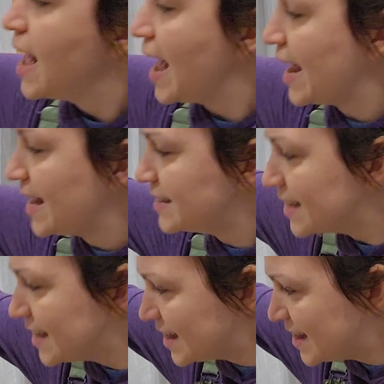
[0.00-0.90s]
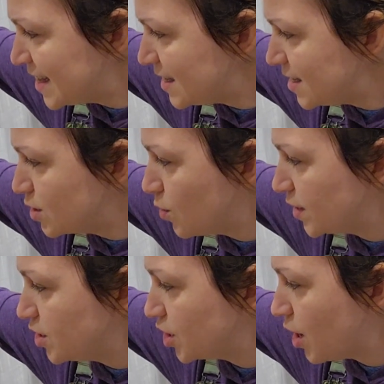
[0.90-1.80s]
and this is
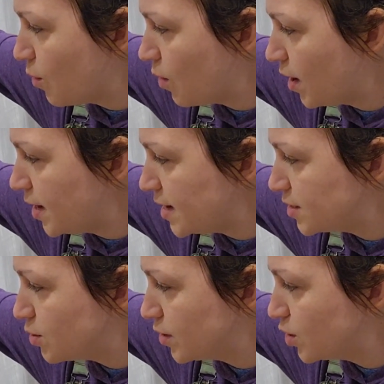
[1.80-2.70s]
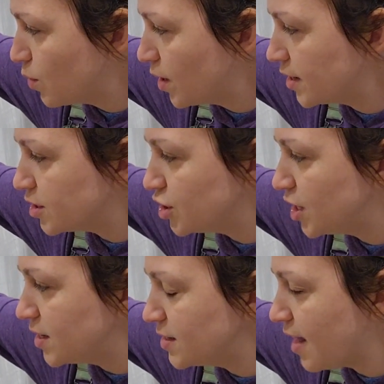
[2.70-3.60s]
going to go on and is going to work
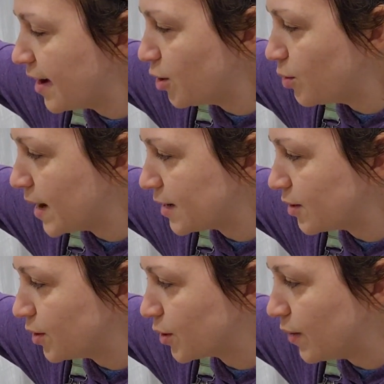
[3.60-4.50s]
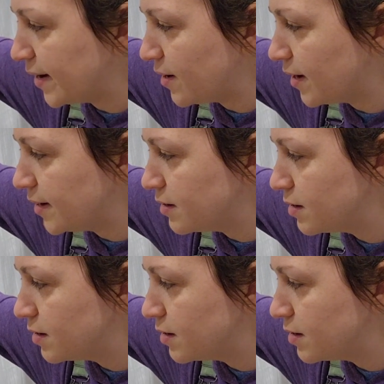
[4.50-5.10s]
just like a regular crayon.